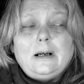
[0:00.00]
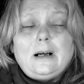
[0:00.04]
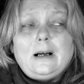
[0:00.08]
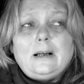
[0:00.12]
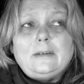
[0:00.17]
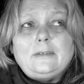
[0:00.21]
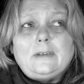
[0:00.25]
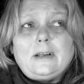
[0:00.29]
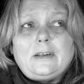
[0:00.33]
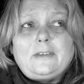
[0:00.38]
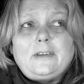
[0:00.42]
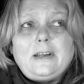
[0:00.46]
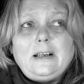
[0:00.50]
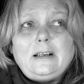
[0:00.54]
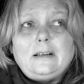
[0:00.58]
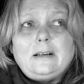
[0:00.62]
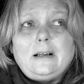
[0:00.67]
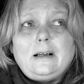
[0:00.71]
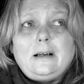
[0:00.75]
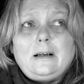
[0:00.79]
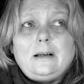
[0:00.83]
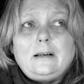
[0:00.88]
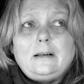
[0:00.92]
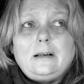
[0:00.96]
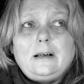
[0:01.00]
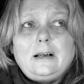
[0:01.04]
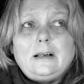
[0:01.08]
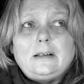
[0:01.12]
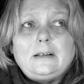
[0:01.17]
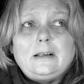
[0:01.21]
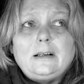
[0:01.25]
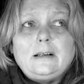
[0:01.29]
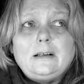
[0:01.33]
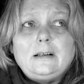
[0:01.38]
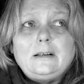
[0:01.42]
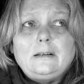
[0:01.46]
And I think that
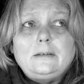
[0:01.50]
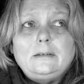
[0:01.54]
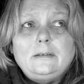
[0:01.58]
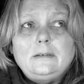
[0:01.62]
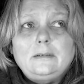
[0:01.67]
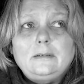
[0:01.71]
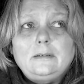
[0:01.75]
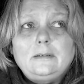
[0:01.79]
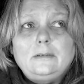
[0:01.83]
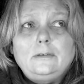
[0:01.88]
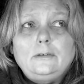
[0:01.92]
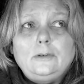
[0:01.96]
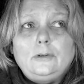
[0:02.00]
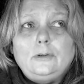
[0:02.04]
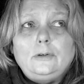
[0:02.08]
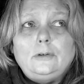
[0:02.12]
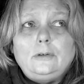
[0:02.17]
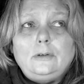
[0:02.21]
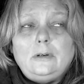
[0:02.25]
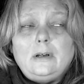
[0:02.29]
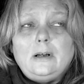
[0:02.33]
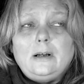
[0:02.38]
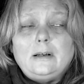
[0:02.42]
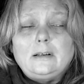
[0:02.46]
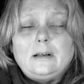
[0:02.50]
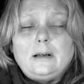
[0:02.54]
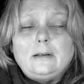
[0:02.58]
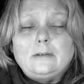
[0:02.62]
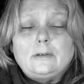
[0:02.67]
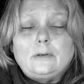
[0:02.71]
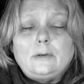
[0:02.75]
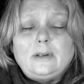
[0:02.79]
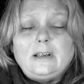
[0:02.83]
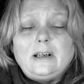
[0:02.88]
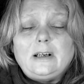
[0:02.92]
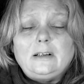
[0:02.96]
had a good,
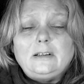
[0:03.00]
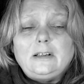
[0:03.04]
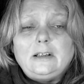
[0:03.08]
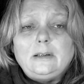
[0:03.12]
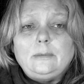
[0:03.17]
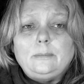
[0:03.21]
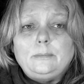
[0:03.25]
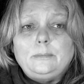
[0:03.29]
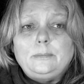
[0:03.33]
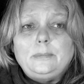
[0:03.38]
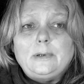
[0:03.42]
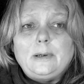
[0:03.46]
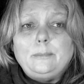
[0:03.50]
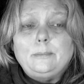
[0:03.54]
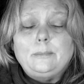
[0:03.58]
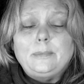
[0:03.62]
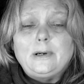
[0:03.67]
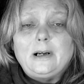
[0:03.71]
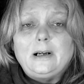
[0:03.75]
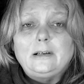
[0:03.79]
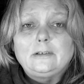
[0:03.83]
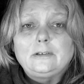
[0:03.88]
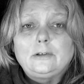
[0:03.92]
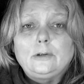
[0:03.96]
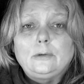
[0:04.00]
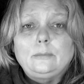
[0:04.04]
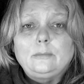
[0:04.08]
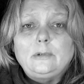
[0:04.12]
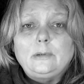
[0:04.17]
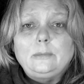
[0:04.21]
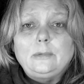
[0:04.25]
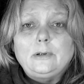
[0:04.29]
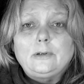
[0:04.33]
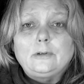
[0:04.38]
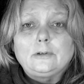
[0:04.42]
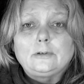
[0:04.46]
quite a deep impact on me,
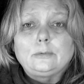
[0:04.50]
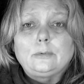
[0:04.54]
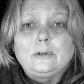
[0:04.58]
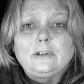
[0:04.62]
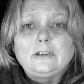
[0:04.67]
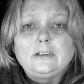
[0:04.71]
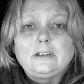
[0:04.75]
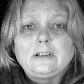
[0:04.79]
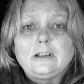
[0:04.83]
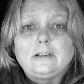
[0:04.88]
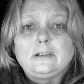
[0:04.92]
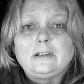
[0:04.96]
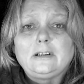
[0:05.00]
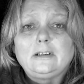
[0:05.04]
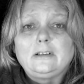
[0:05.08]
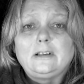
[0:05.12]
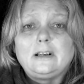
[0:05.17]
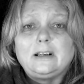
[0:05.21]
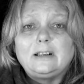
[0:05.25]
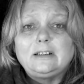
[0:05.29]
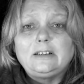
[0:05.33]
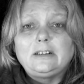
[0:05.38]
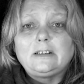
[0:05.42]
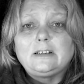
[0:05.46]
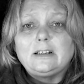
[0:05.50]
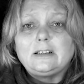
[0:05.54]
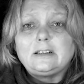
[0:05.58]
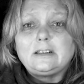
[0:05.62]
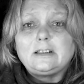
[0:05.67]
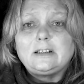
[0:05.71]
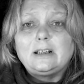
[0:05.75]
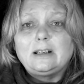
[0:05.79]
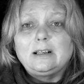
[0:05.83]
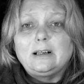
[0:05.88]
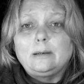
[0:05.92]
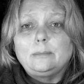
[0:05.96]
because once I realised this
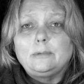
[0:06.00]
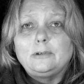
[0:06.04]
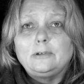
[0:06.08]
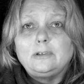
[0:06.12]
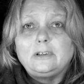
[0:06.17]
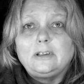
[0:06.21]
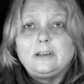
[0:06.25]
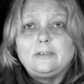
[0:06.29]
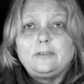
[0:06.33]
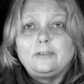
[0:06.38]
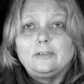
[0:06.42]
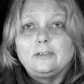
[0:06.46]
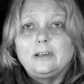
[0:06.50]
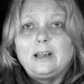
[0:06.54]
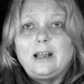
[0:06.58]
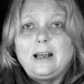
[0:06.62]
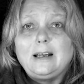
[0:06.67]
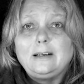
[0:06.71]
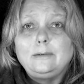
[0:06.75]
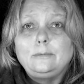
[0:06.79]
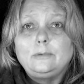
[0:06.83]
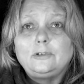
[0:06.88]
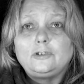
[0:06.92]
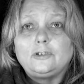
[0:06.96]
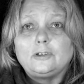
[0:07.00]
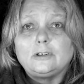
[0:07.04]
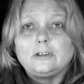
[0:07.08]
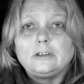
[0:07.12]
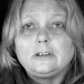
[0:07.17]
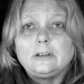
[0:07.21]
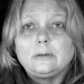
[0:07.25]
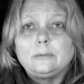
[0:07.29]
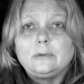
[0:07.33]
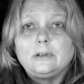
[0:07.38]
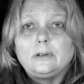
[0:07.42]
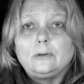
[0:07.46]
thing about different
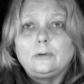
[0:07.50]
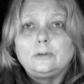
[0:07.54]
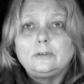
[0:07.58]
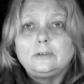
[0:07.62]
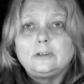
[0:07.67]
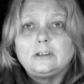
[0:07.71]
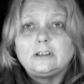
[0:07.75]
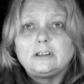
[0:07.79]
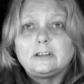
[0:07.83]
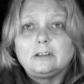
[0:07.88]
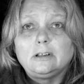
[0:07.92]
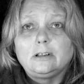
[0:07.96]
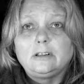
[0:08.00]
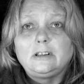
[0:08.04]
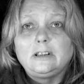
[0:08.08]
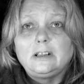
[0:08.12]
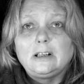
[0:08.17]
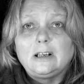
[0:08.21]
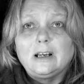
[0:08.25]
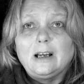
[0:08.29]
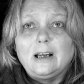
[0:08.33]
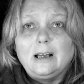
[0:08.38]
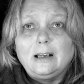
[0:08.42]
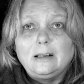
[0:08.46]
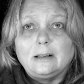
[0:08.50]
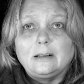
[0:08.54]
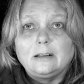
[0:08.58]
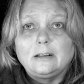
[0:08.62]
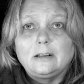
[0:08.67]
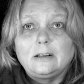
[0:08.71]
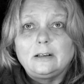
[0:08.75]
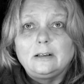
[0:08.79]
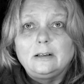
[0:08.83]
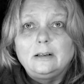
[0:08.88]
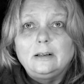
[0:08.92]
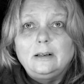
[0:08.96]
languages, I went on to study
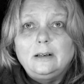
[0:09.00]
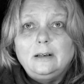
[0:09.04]
Gaelic